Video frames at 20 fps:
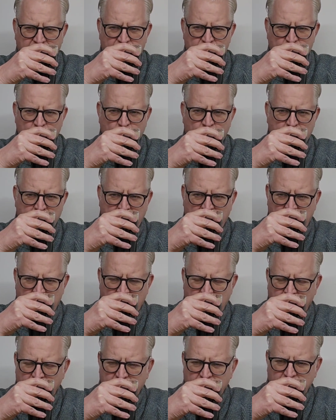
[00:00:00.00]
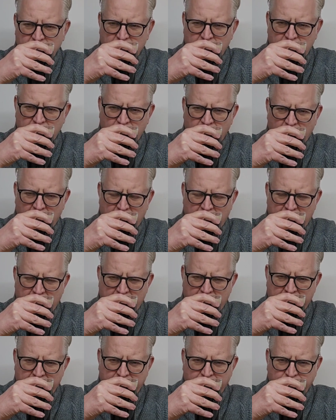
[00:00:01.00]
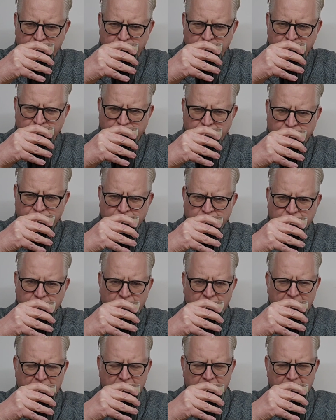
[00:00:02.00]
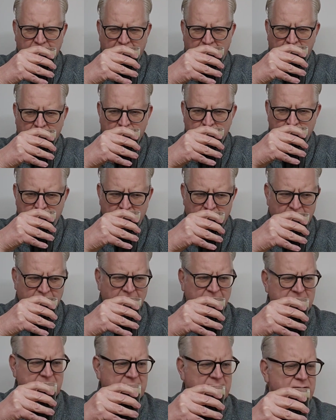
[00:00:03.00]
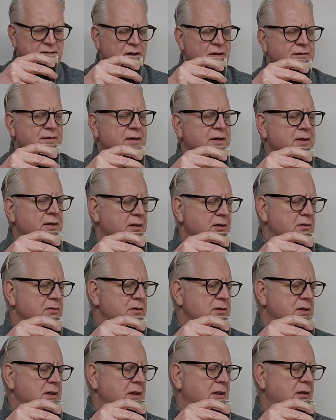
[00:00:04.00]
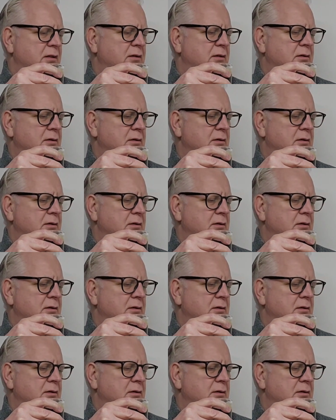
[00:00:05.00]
sweet caramel. That says toffee, I think, doesn't it?